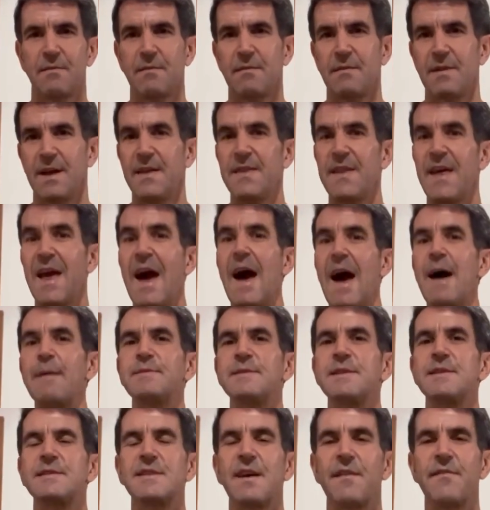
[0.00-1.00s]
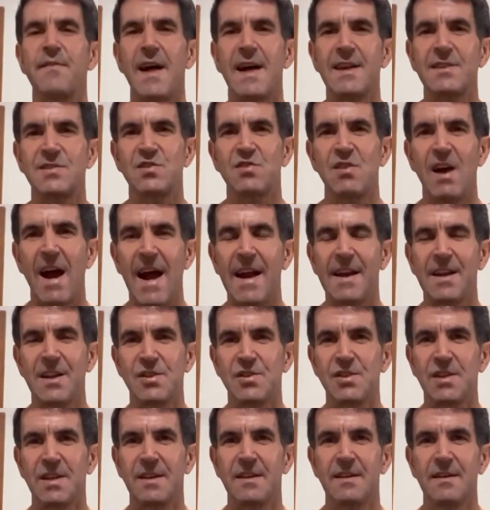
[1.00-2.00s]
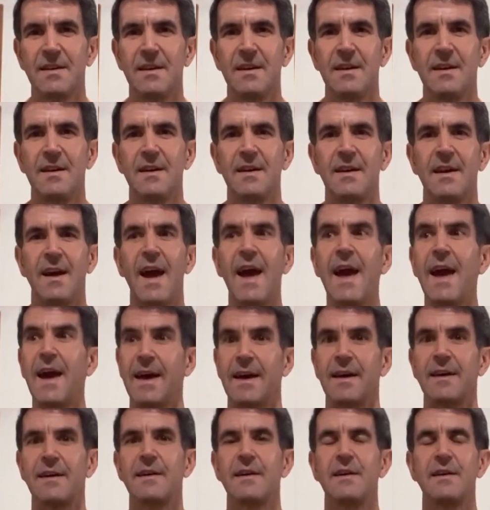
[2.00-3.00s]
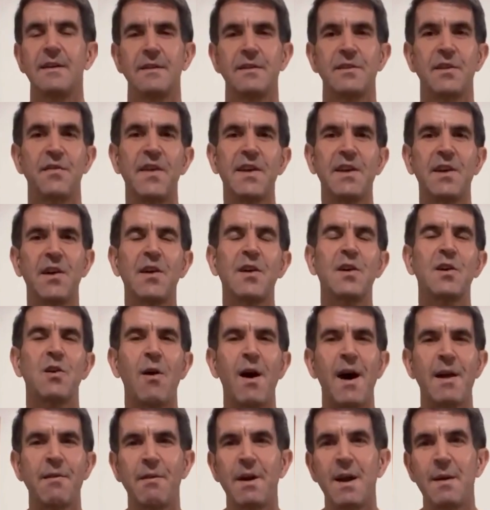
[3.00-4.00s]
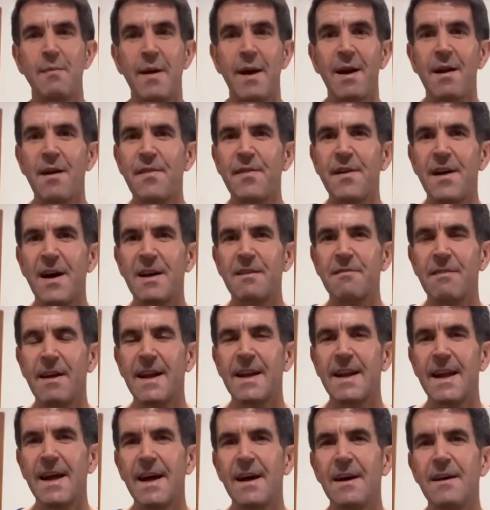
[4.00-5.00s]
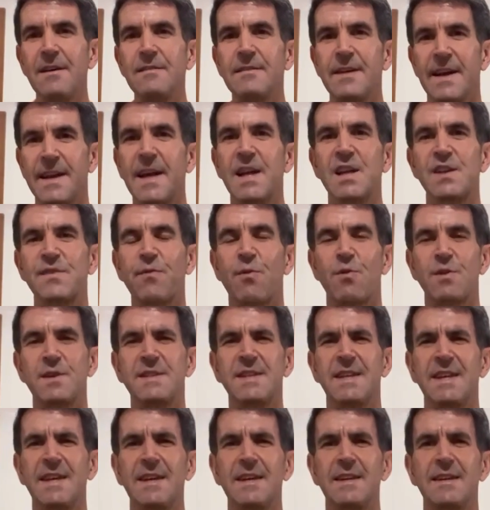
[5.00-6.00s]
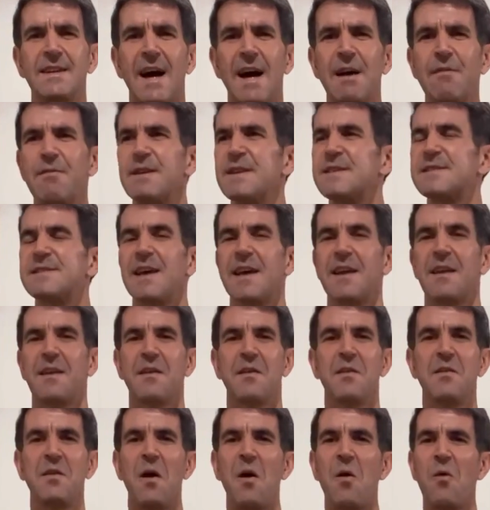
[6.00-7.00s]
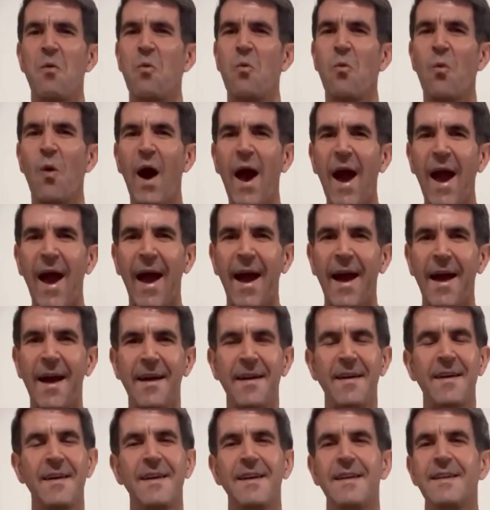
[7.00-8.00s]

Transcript: in the absence of that strategy, hey, do you think you can go out and run a marathon right now at age 14? I would have said, no way.